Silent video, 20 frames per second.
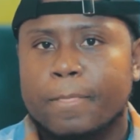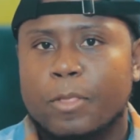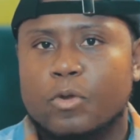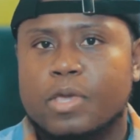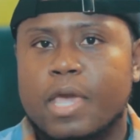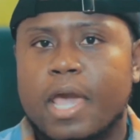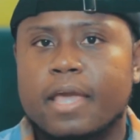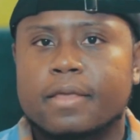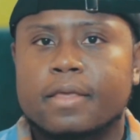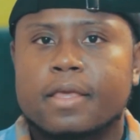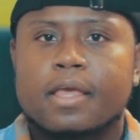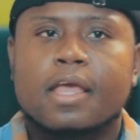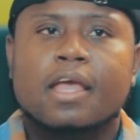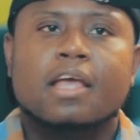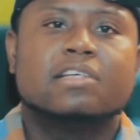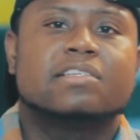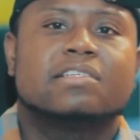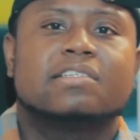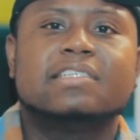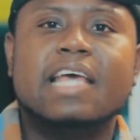okay?
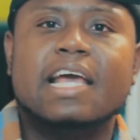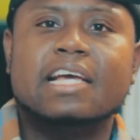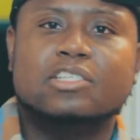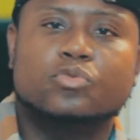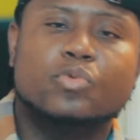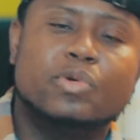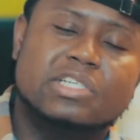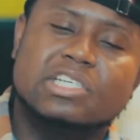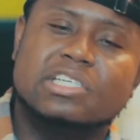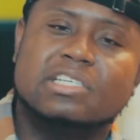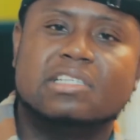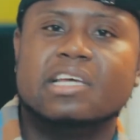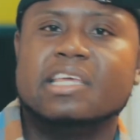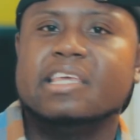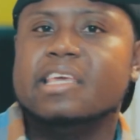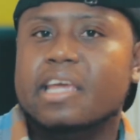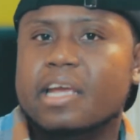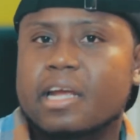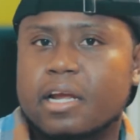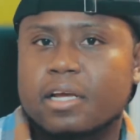6, which is the
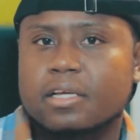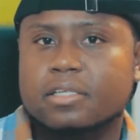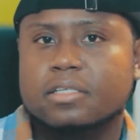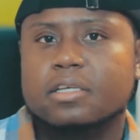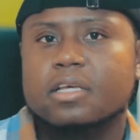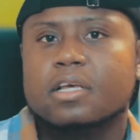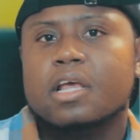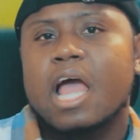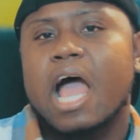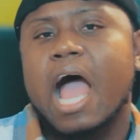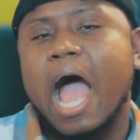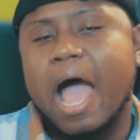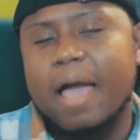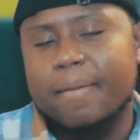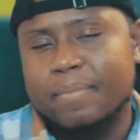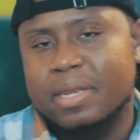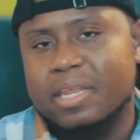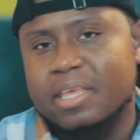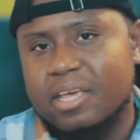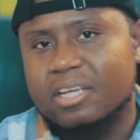years,
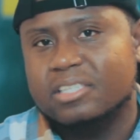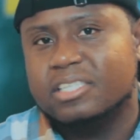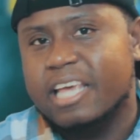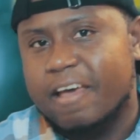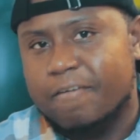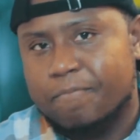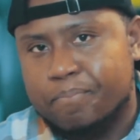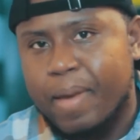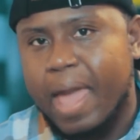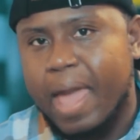how many years have